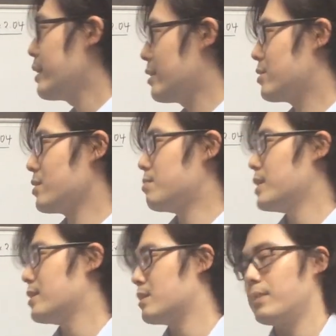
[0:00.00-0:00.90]
it just
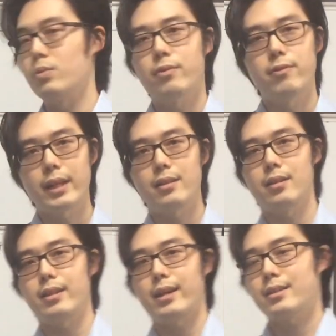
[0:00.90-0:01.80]
means it's being reflected
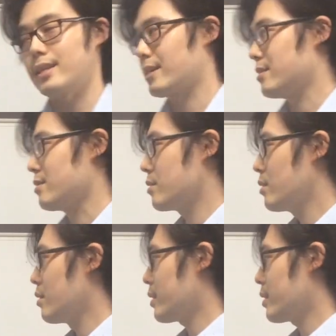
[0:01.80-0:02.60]
in the x-axis.